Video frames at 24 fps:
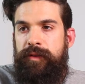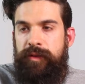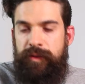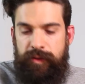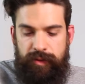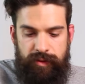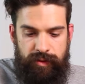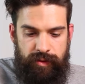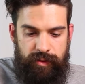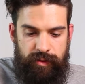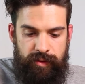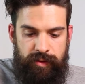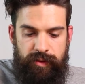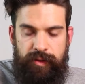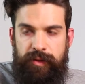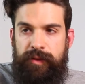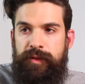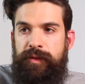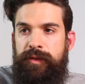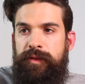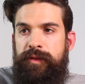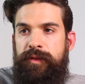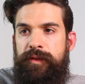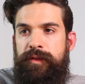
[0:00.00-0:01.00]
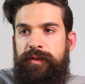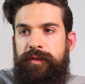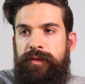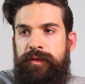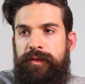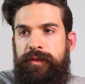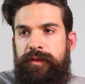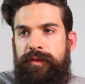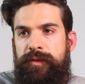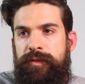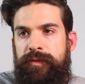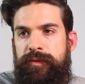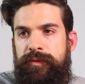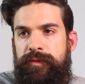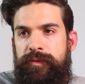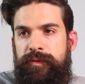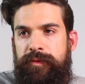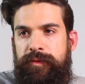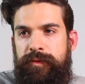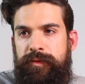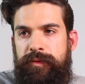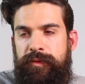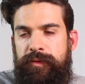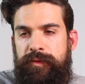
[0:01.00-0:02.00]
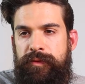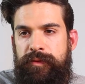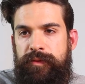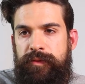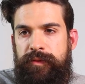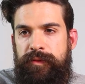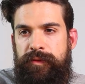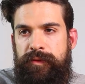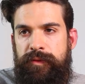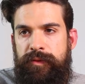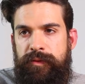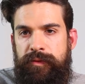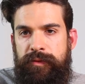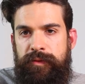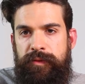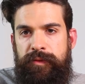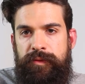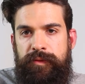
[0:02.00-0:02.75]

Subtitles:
[no speech]